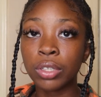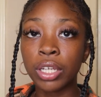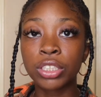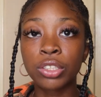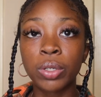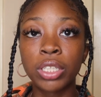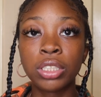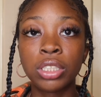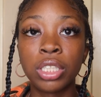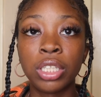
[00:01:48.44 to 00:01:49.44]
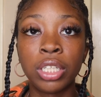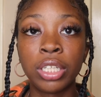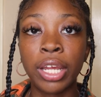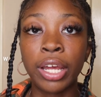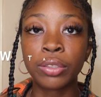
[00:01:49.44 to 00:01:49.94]
next
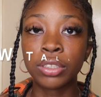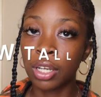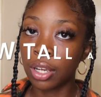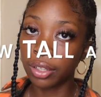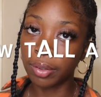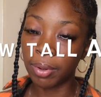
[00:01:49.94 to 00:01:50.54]
question. How tall am